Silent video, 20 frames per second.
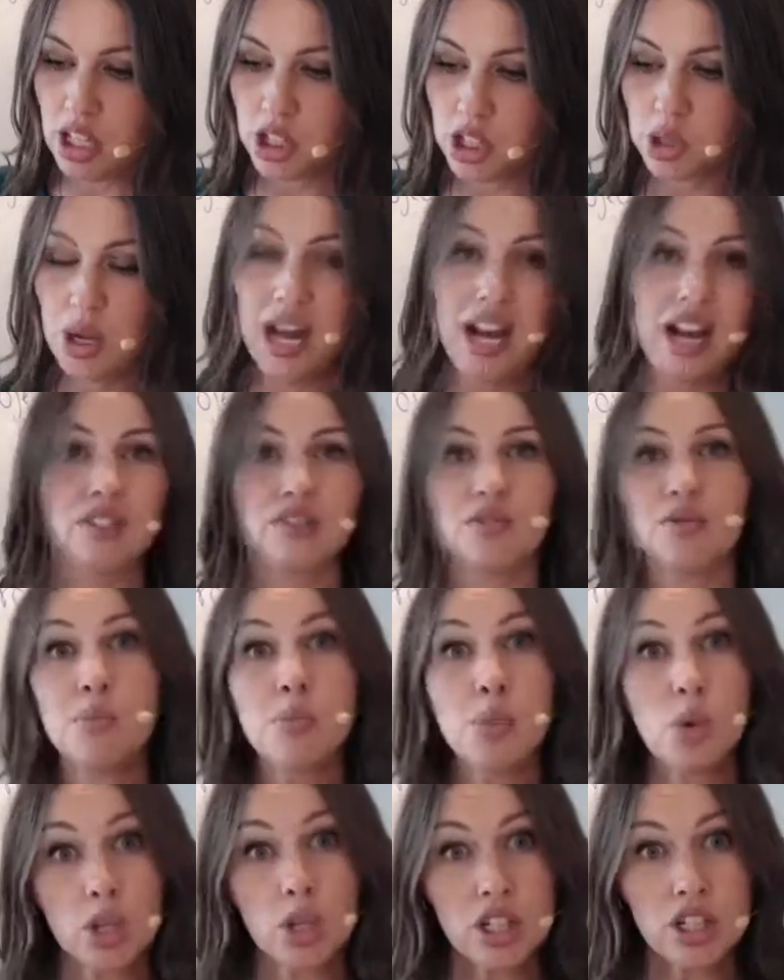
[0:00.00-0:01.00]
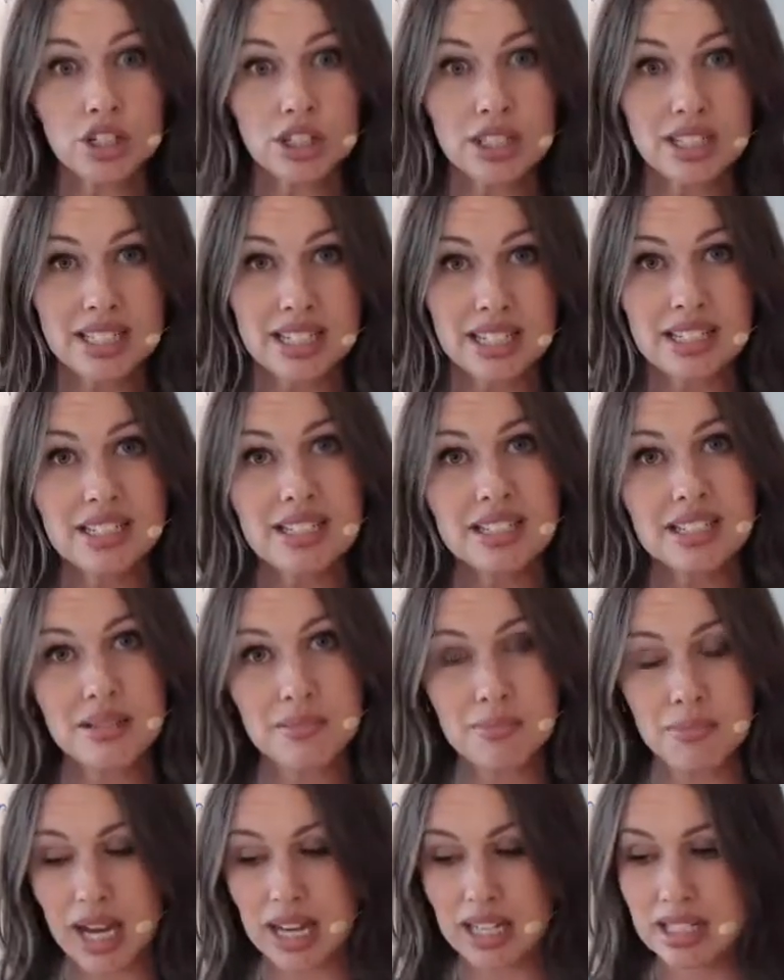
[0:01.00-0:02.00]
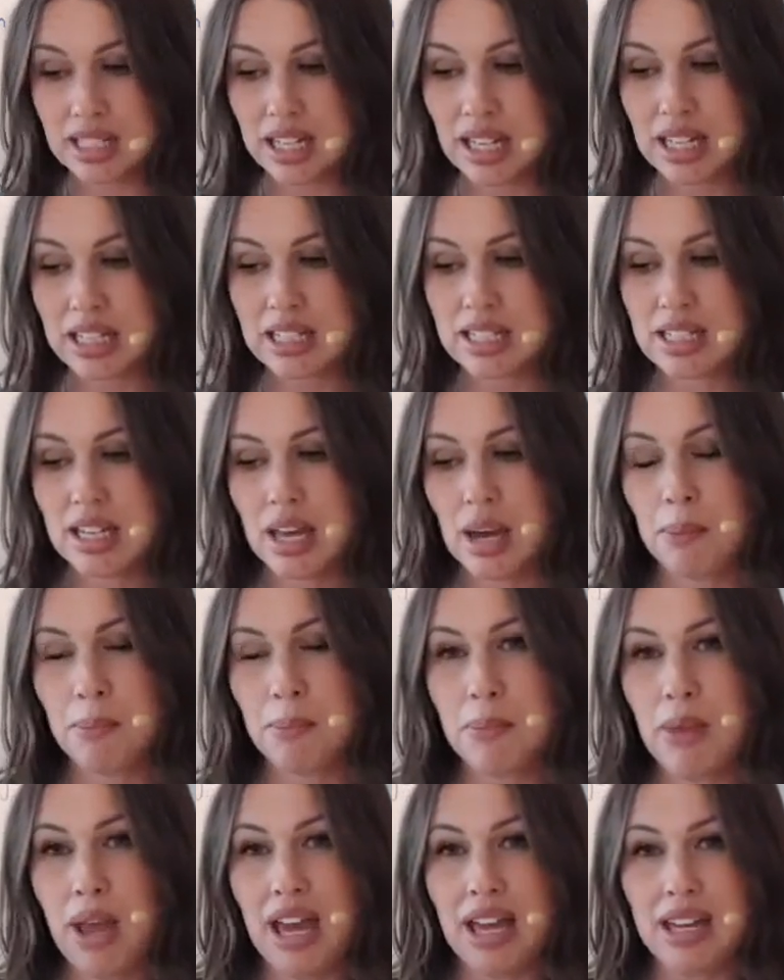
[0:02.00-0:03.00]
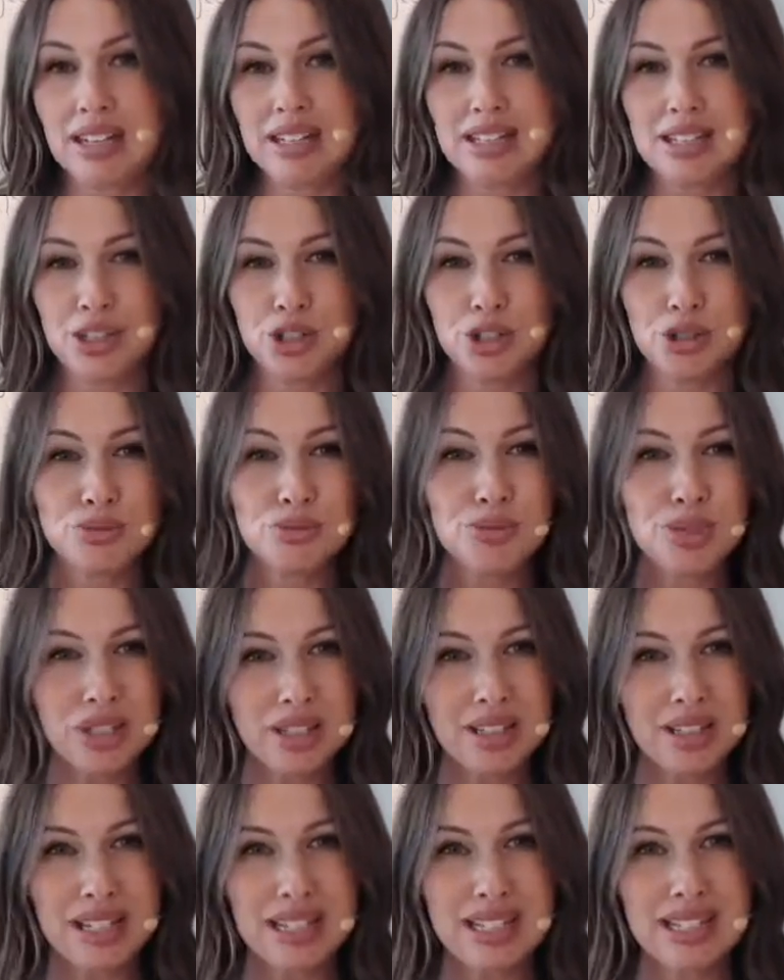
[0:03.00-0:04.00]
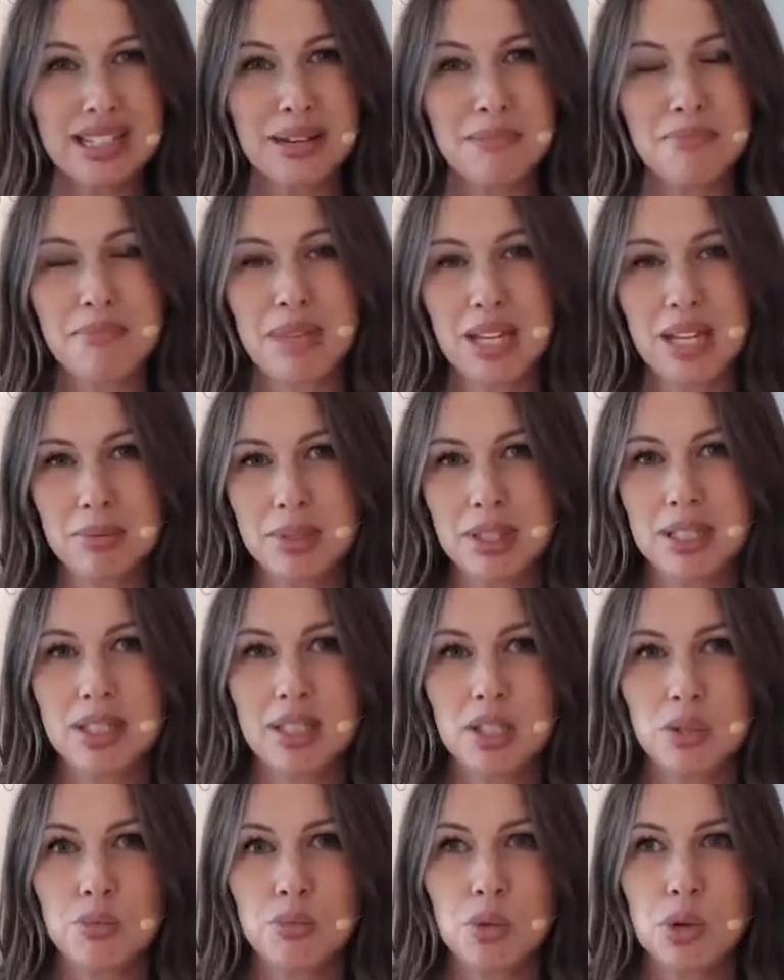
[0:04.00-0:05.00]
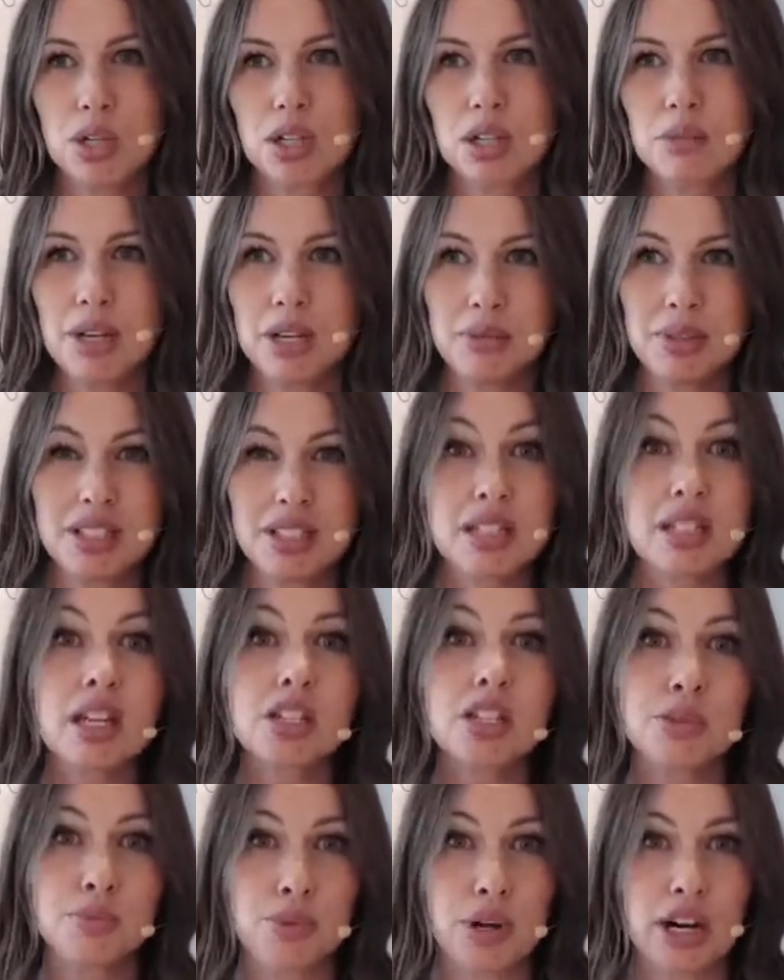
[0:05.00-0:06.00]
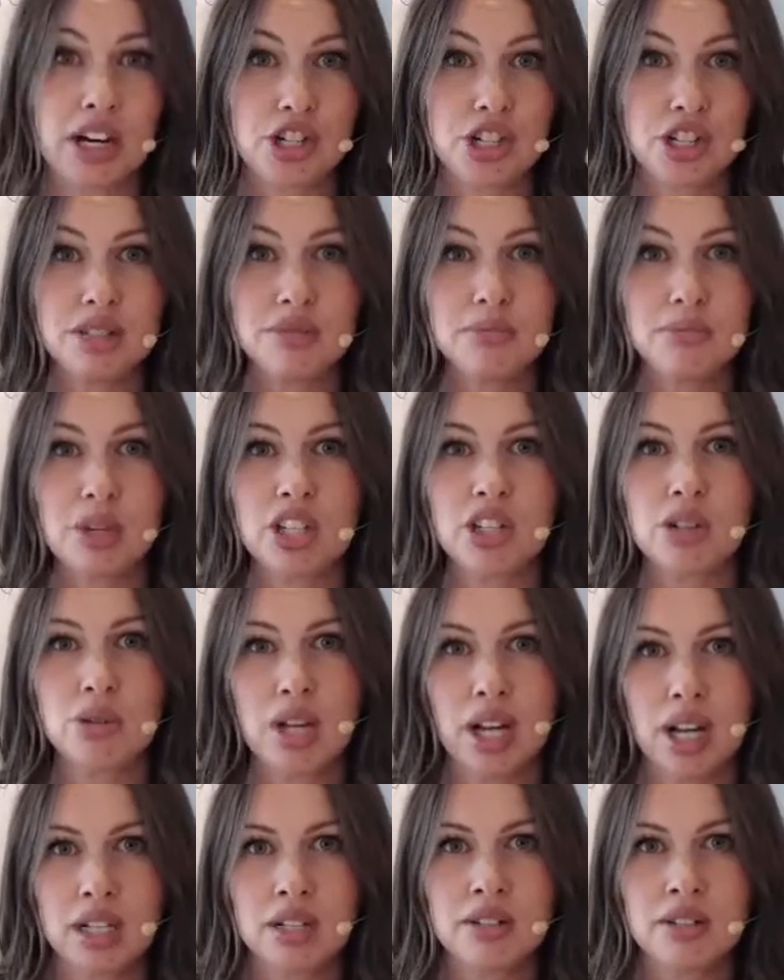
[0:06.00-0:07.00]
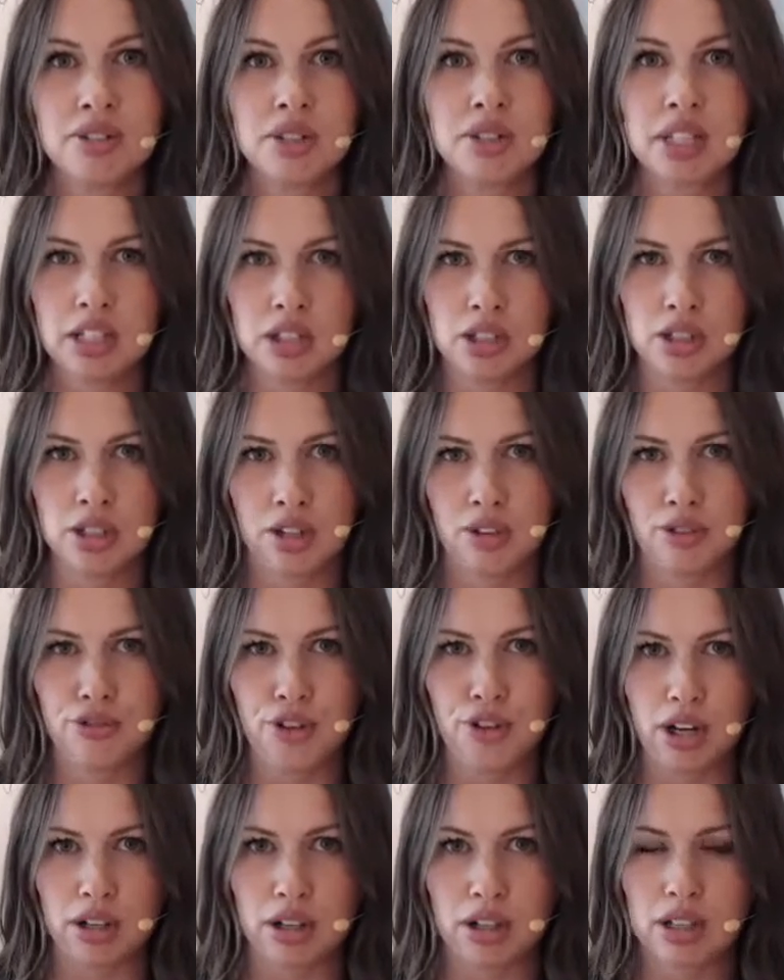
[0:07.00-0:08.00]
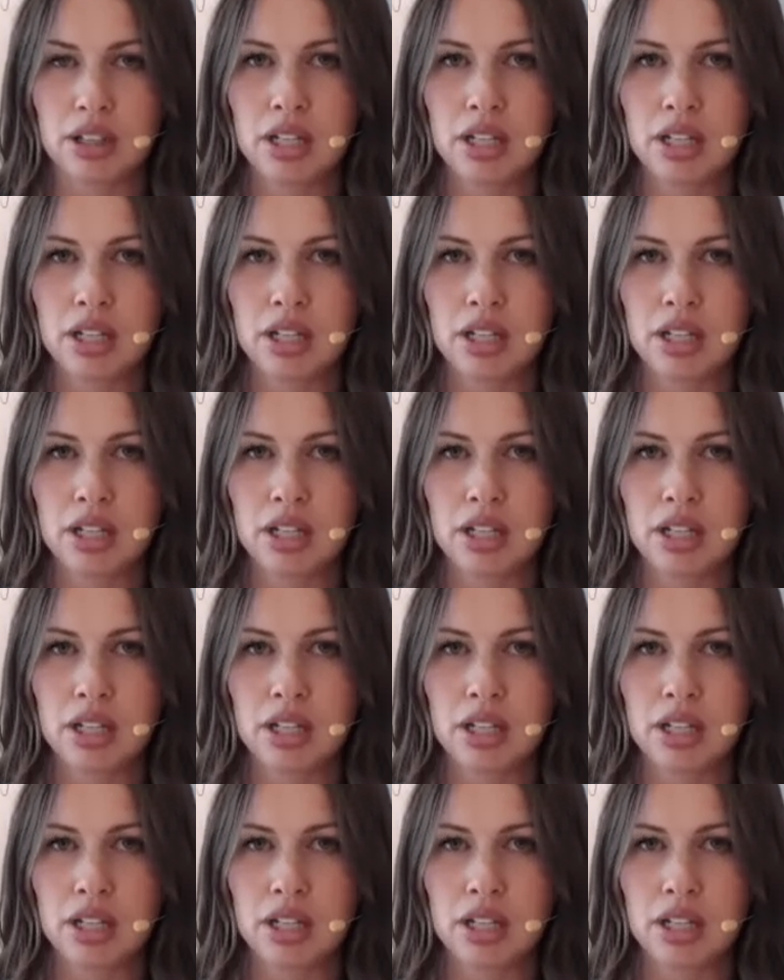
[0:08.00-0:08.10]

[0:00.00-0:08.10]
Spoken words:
You have more good days than bad days, and you realize that maybe it's not depression, but you kind of feel like you're in a funk,